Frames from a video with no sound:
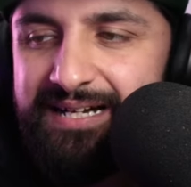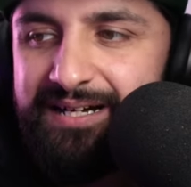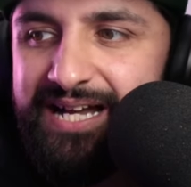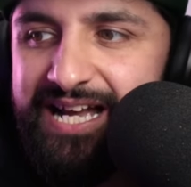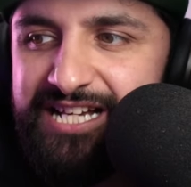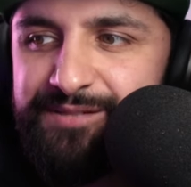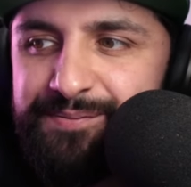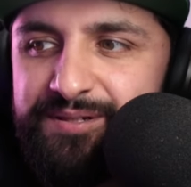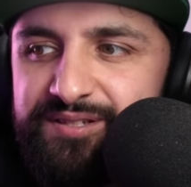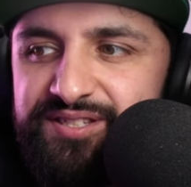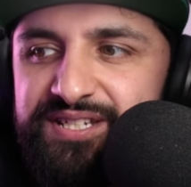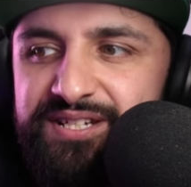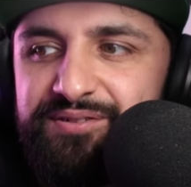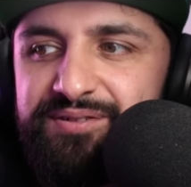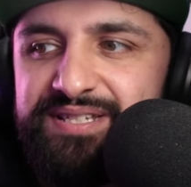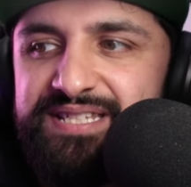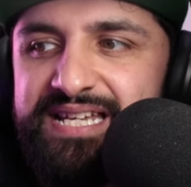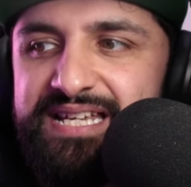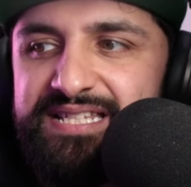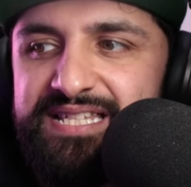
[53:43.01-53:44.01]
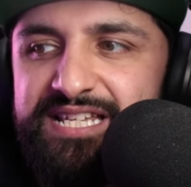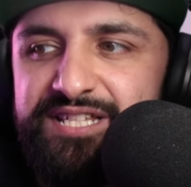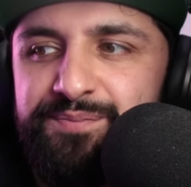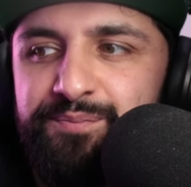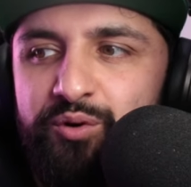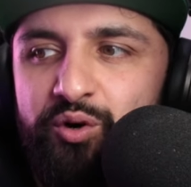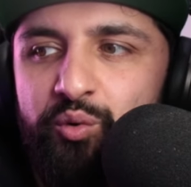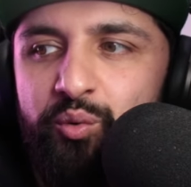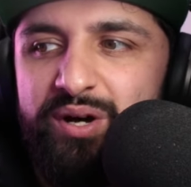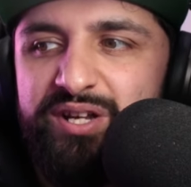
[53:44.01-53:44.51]
Xbox Series S has
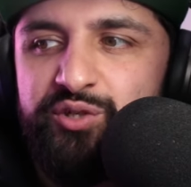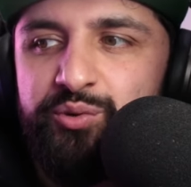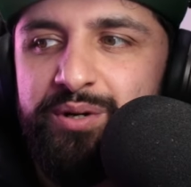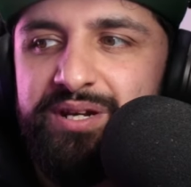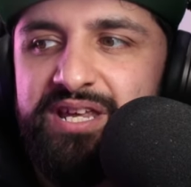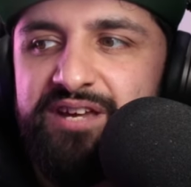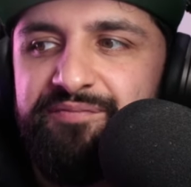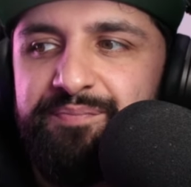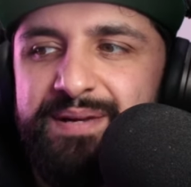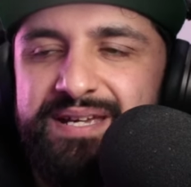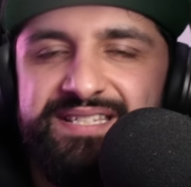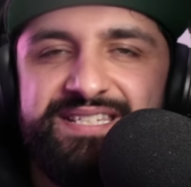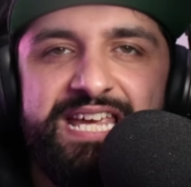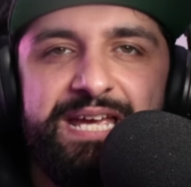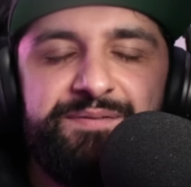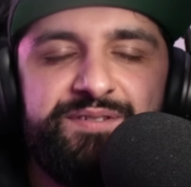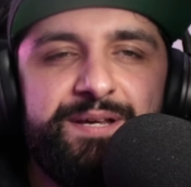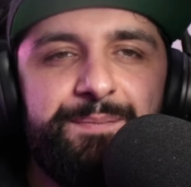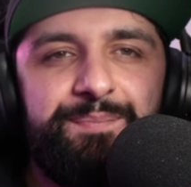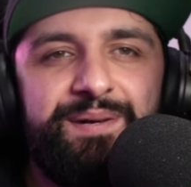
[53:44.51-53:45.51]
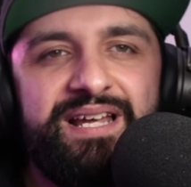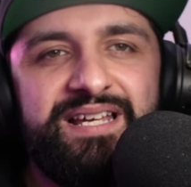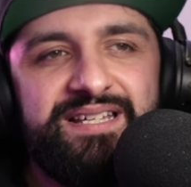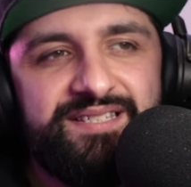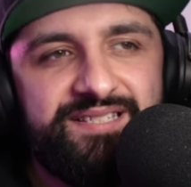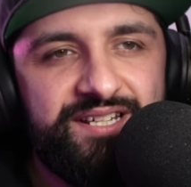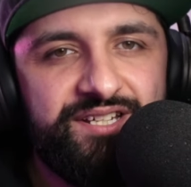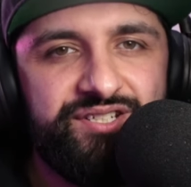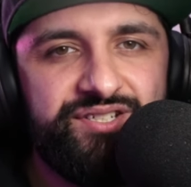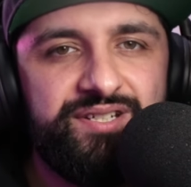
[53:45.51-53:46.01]
more 120 FPS games than
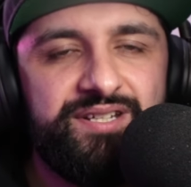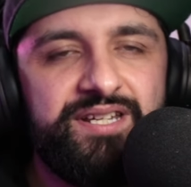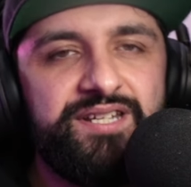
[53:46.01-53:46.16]
PlayStation.